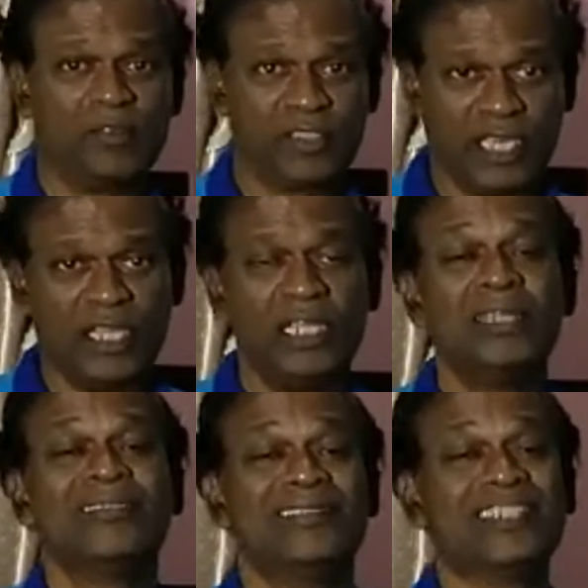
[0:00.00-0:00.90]
Okay,
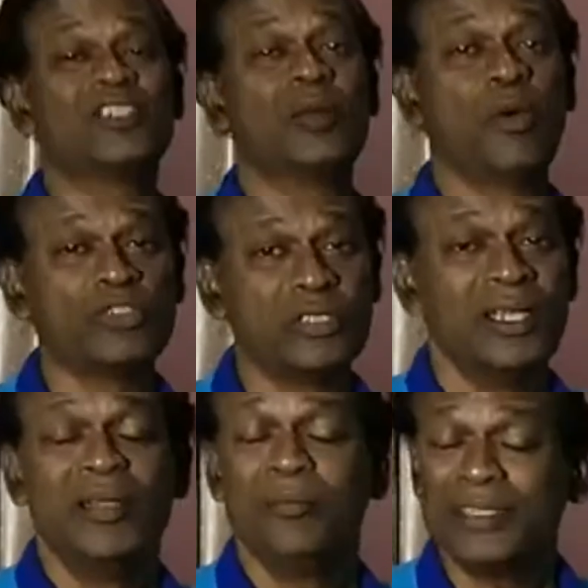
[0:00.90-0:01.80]
that's an abortion.
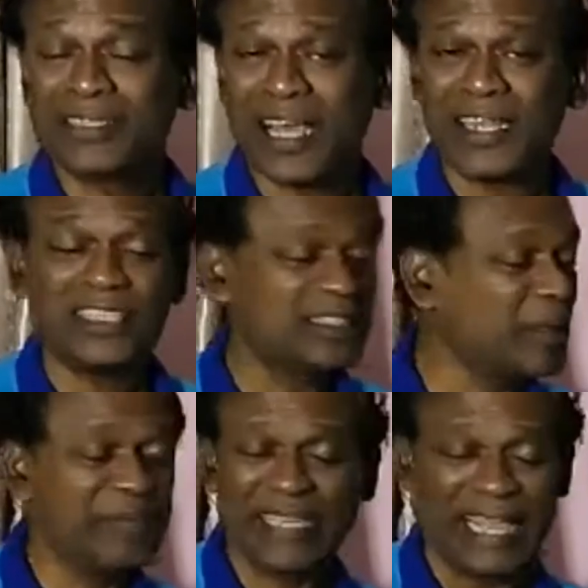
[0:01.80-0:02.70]
Miscarriage is
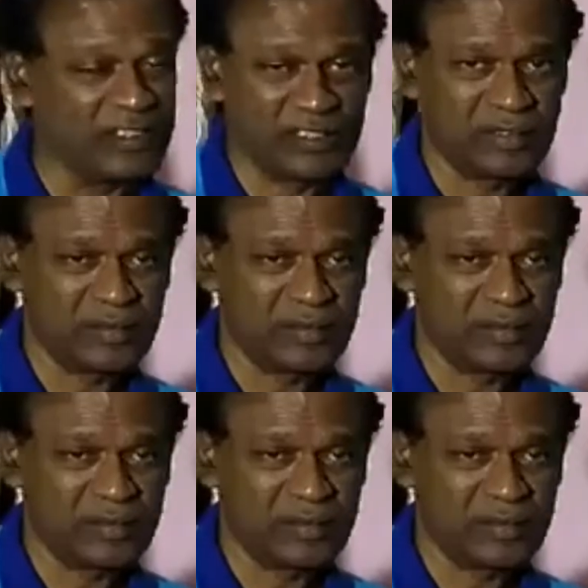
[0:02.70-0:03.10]
something else,